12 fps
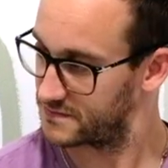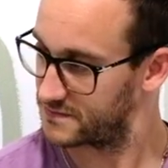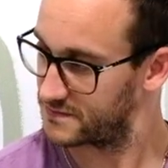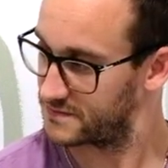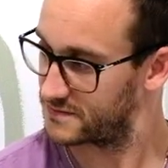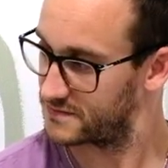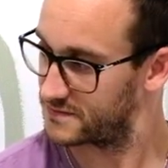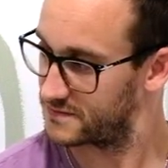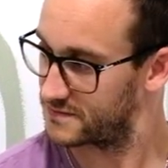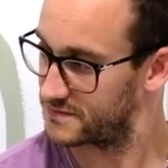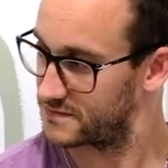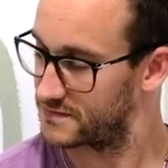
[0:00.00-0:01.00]

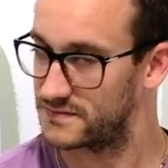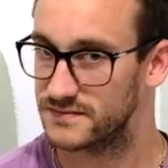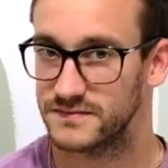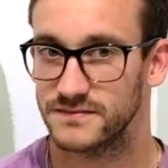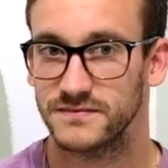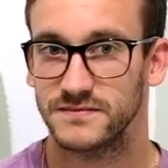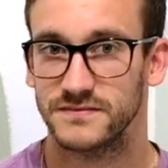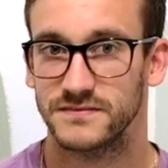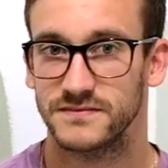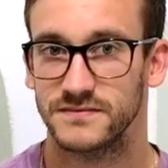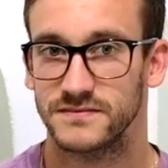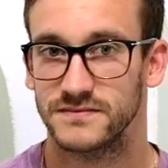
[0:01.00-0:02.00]

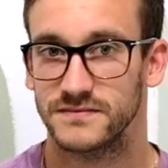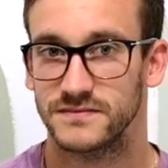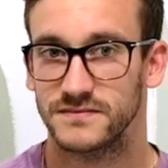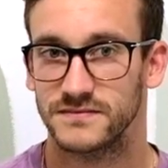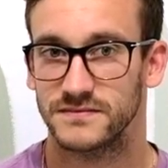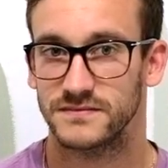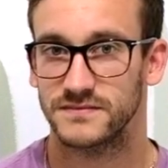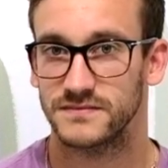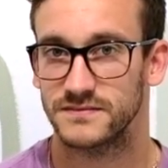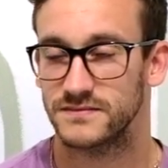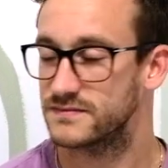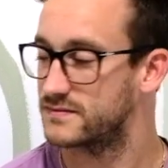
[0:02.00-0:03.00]

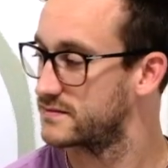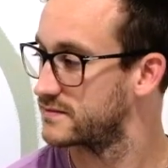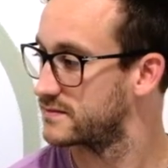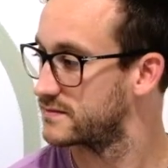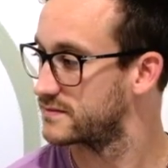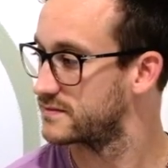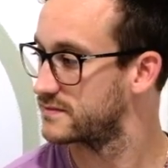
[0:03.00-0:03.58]
(silent)